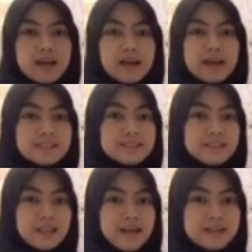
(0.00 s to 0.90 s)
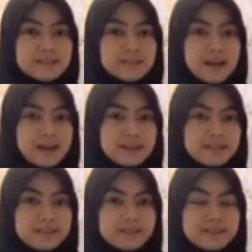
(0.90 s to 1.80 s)
And the last
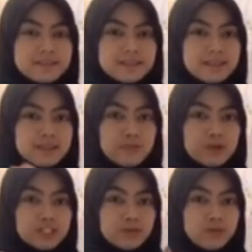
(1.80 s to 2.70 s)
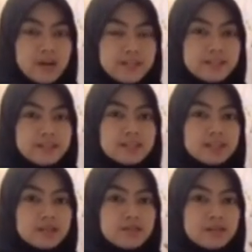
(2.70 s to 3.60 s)
ideas in project 1,
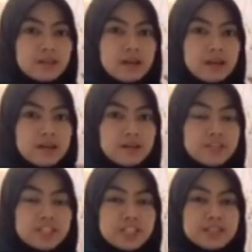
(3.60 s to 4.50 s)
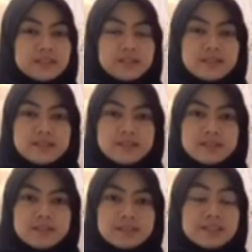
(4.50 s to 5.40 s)
which is
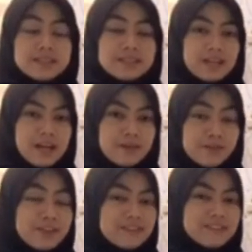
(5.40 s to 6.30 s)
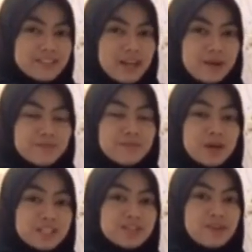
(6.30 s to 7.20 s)
real-time
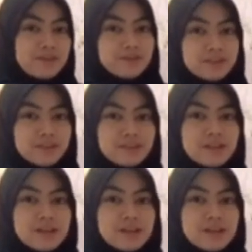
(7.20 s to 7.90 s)
bus arrival